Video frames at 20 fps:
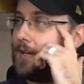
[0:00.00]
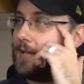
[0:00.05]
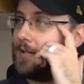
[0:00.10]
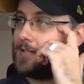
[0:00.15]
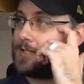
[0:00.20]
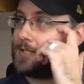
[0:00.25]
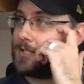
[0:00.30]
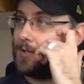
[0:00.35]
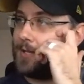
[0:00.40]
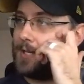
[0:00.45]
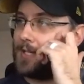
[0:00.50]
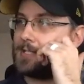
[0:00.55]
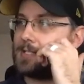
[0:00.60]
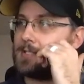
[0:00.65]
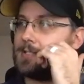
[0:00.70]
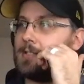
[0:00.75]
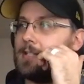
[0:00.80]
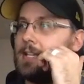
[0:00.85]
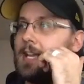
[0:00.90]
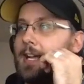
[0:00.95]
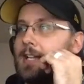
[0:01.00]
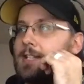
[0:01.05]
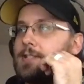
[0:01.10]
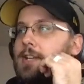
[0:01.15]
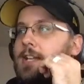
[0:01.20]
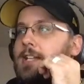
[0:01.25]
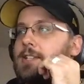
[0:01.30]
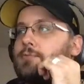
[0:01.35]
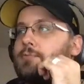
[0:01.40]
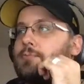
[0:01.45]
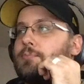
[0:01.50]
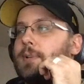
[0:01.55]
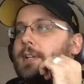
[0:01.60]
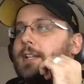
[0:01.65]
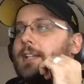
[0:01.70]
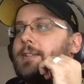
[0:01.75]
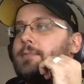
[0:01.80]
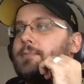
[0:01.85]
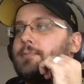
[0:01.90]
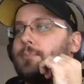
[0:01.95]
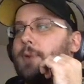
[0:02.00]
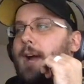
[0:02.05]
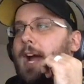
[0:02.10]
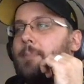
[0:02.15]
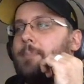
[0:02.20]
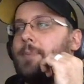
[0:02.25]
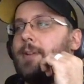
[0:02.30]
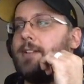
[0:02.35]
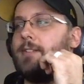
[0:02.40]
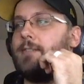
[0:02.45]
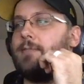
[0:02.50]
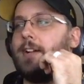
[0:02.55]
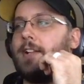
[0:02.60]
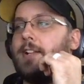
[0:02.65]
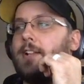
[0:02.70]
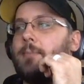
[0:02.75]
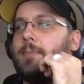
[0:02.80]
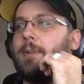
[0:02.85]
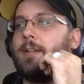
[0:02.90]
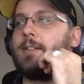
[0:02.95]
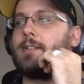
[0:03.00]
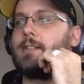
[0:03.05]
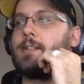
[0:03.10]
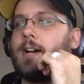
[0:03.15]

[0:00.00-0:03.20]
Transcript: So it's really rapid development,